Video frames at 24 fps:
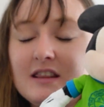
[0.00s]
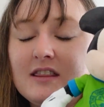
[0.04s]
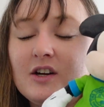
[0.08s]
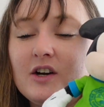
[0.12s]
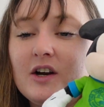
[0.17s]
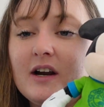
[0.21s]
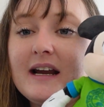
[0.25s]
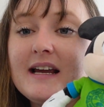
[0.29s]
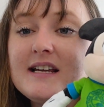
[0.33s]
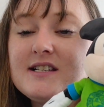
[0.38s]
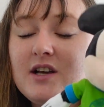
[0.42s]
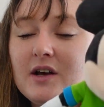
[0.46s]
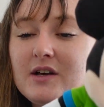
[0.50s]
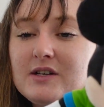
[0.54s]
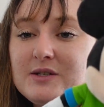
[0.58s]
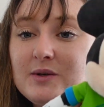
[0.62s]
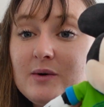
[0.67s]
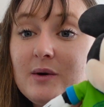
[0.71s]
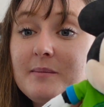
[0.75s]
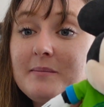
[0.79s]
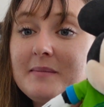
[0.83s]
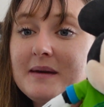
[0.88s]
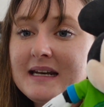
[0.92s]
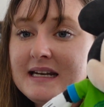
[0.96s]
there is
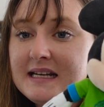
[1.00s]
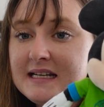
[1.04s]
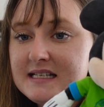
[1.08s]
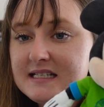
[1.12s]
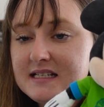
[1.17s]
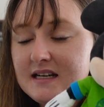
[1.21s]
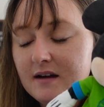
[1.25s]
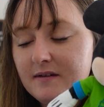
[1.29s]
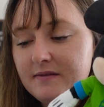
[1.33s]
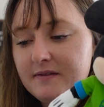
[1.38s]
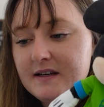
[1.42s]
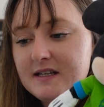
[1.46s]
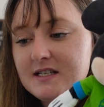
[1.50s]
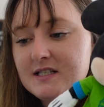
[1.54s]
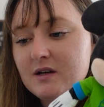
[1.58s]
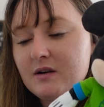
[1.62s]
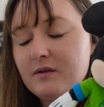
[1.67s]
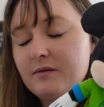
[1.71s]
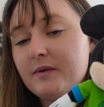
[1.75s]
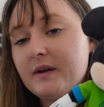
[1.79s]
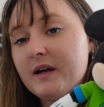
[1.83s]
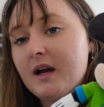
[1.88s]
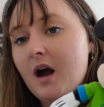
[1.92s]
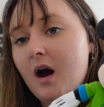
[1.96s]
also a mini stuffy, so
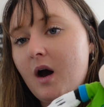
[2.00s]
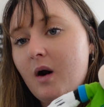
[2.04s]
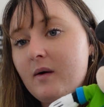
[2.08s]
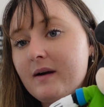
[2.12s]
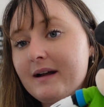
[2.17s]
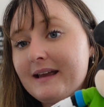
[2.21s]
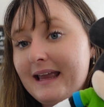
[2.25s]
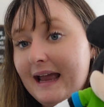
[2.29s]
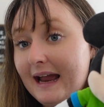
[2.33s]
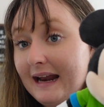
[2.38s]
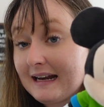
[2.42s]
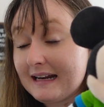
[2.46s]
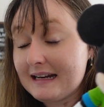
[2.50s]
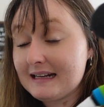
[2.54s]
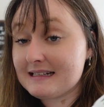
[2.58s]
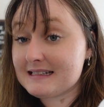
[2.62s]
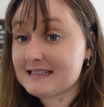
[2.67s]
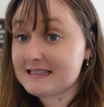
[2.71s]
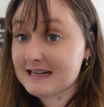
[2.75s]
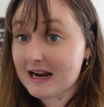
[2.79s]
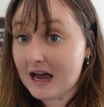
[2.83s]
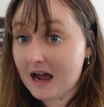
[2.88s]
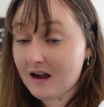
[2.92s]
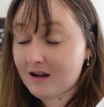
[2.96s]
if we go again and
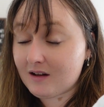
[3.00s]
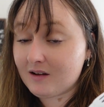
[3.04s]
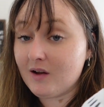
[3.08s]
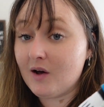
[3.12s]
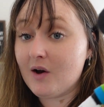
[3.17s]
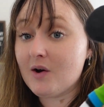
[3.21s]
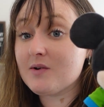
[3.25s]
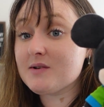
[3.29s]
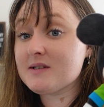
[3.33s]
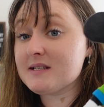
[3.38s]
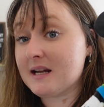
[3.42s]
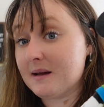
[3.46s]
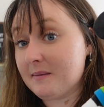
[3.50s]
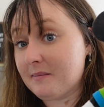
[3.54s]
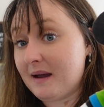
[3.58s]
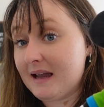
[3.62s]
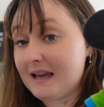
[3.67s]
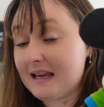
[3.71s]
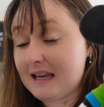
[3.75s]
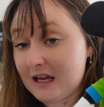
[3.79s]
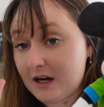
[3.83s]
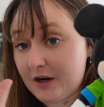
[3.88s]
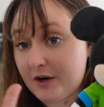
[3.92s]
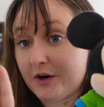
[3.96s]
it's not closed, I
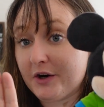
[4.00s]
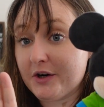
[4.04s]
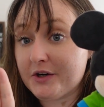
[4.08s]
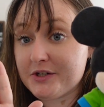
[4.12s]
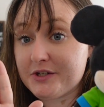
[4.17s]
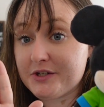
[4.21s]
might get her